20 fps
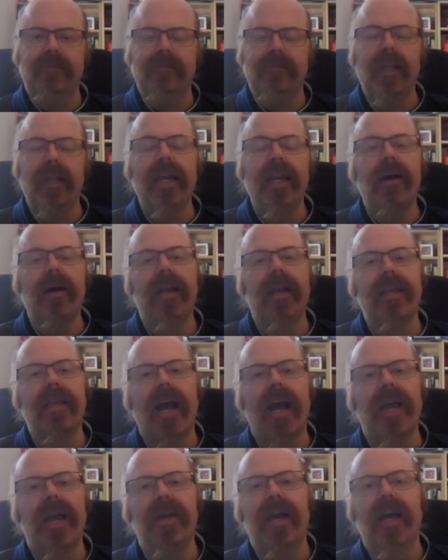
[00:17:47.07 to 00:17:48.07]
Now, I
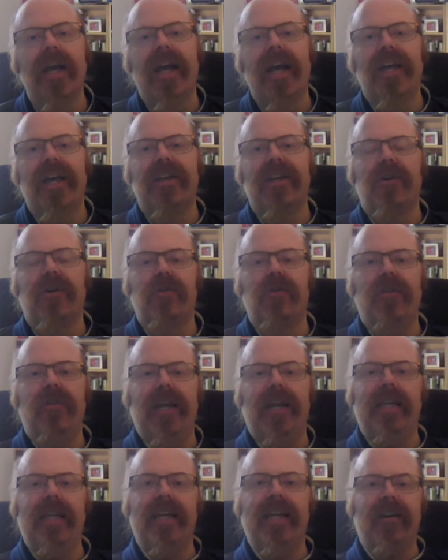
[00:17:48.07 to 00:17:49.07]
know that
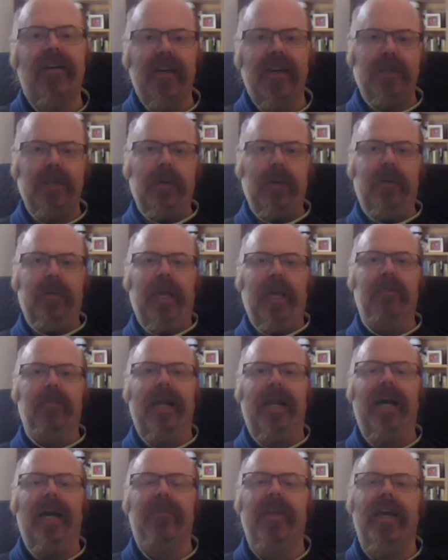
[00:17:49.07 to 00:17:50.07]
already there are going to be people
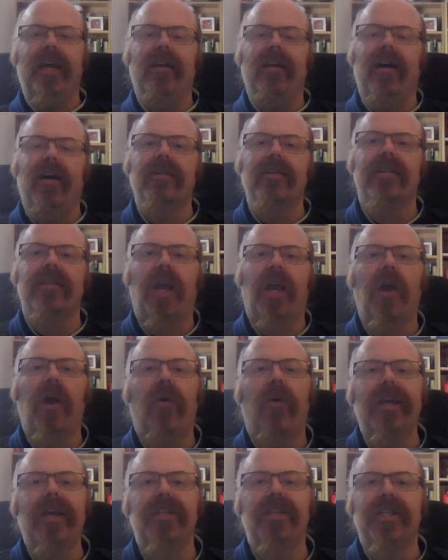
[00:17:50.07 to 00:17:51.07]
out there asking
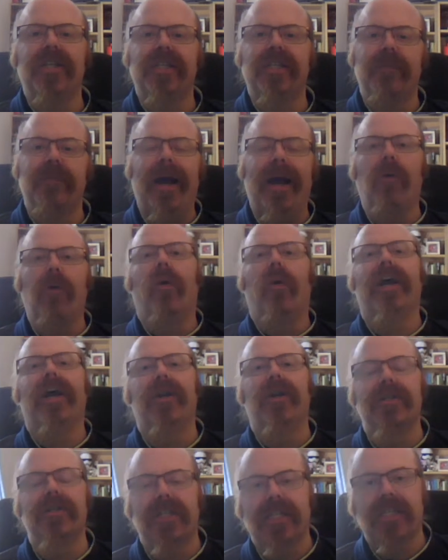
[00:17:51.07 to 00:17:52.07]
questions about why
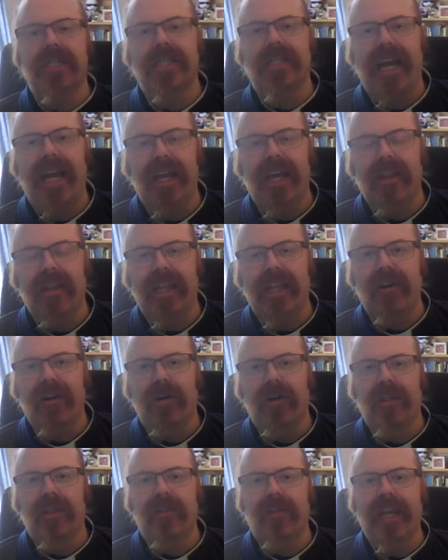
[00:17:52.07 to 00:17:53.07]
not just say that there
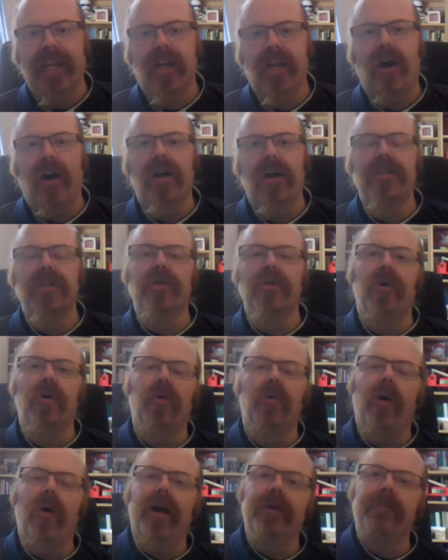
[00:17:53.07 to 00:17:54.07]
are three gods, or
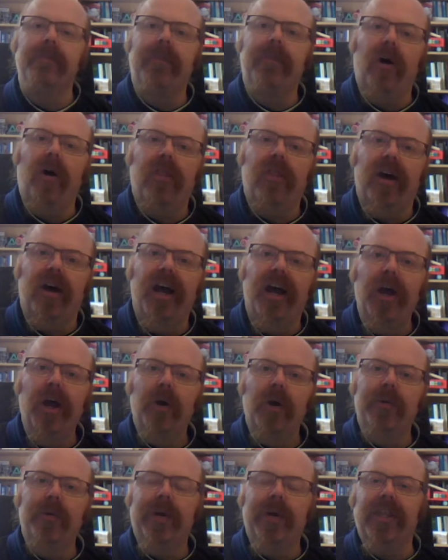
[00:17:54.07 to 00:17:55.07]
why bother
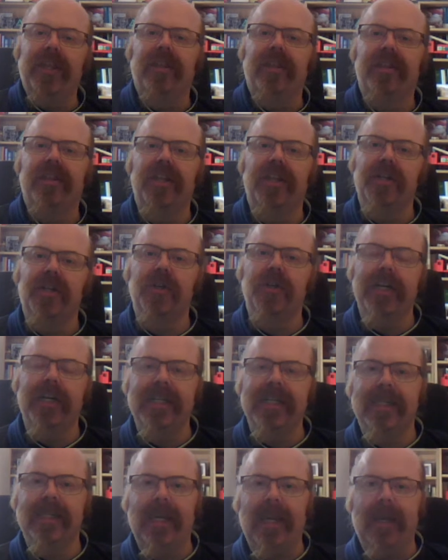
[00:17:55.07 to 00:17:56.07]
with the
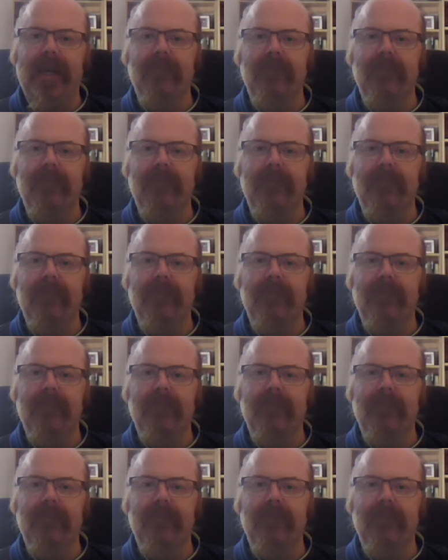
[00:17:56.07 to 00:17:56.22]
Trinity.